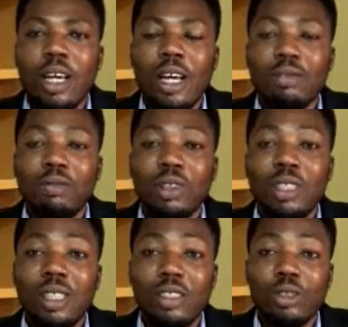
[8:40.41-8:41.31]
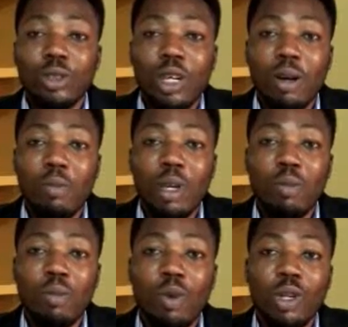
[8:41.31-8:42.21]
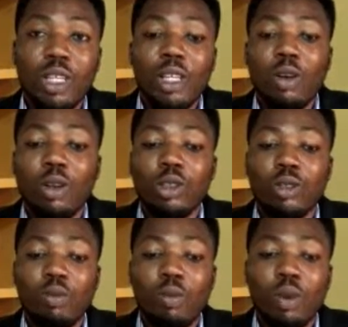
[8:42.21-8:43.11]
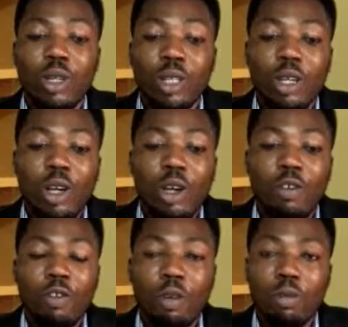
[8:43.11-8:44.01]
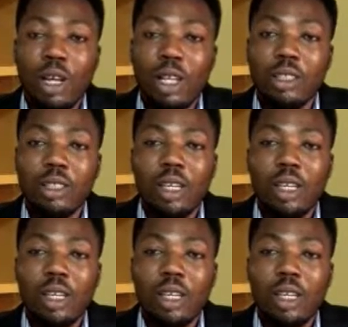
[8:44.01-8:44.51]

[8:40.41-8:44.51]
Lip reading: and with this you can make money, lots of money from that.